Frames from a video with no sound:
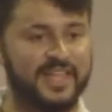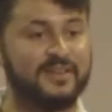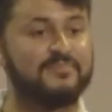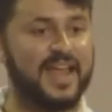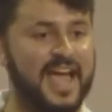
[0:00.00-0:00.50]
It
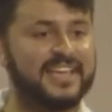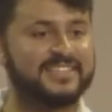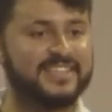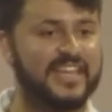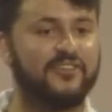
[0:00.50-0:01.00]

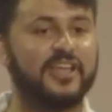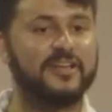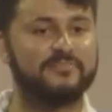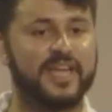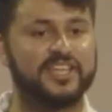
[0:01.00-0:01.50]
implies that they're
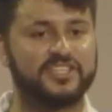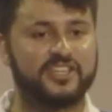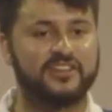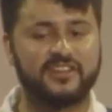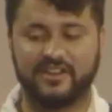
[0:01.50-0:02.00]

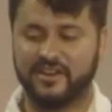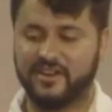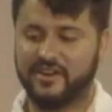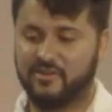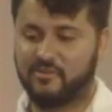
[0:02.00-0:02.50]
impatient,
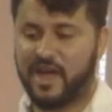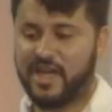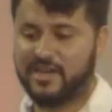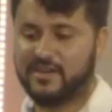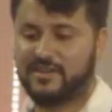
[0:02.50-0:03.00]

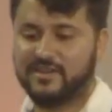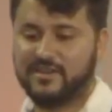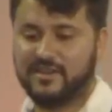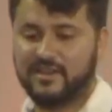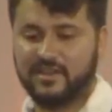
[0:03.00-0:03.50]
right?
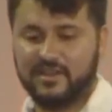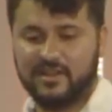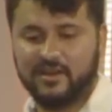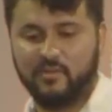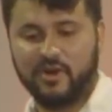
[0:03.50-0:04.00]

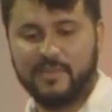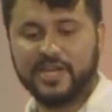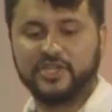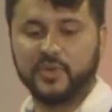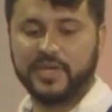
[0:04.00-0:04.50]
What am
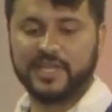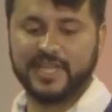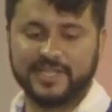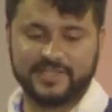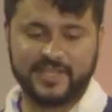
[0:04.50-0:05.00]
I doing in that